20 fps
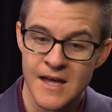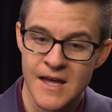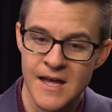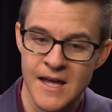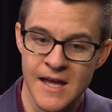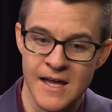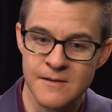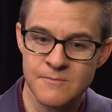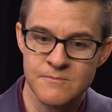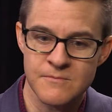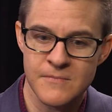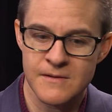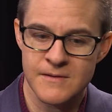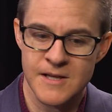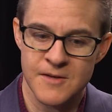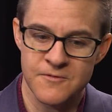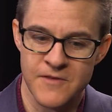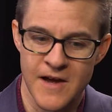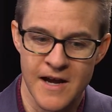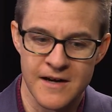And
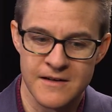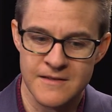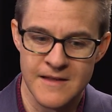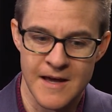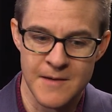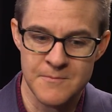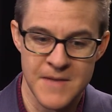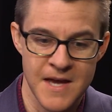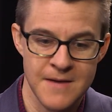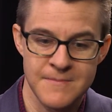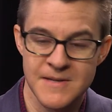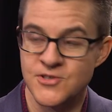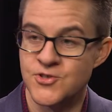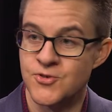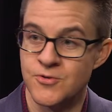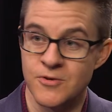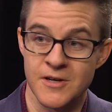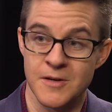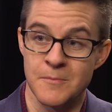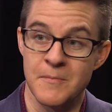in fact, that may be
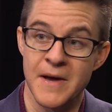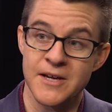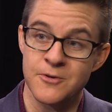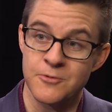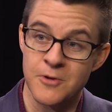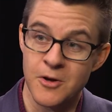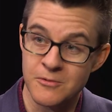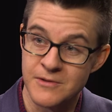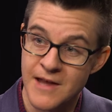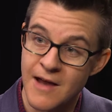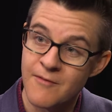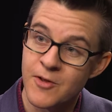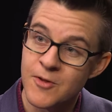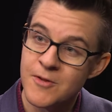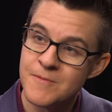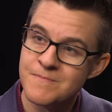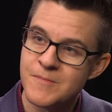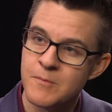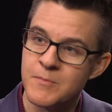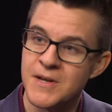true at a micro
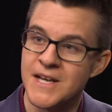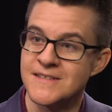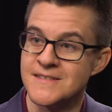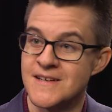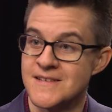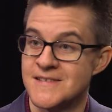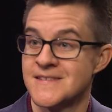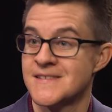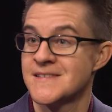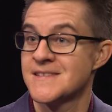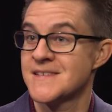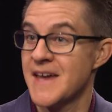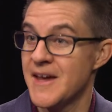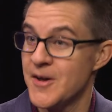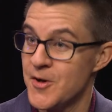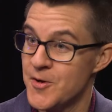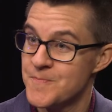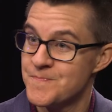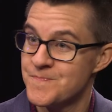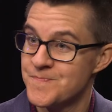level, but it doesn't
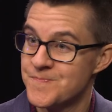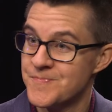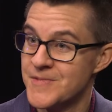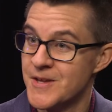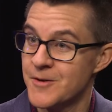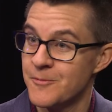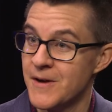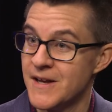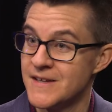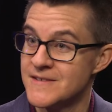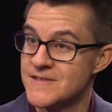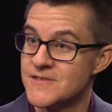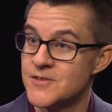scale, right?